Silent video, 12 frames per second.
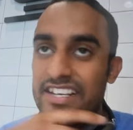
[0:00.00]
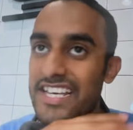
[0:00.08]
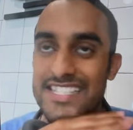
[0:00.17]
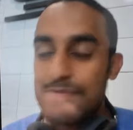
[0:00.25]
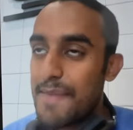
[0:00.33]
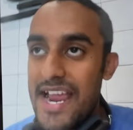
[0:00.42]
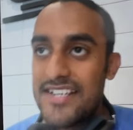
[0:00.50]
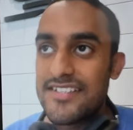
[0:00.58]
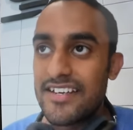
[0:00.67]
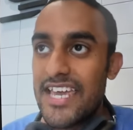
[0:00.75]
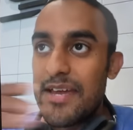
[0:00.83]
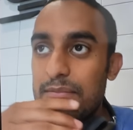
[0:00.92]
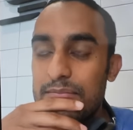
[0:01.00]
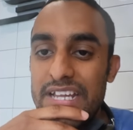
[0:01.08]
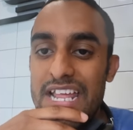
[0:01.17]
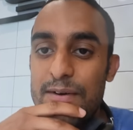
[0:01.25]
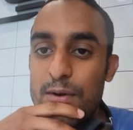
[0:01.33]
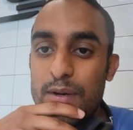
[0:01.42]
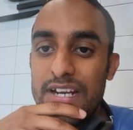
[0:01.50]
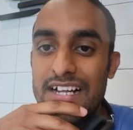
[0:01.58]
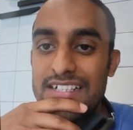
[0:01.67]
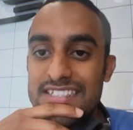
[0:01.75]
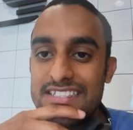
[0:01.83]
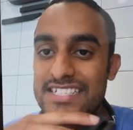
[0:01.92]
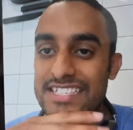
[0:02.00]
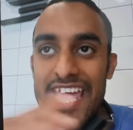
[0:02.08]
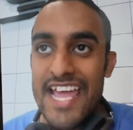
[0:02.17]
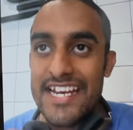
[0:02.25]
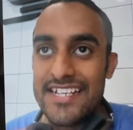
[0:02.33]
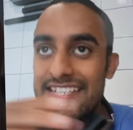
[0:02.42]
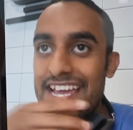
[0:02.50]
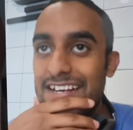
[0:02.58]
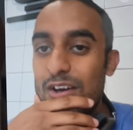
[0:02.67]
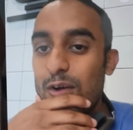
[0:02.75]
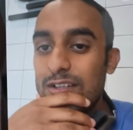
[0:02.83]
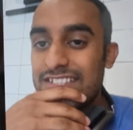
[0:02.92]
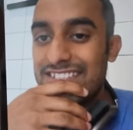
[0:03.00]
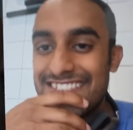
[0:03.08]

gonna smash the game. Beat everyone else. 10. 10 goals.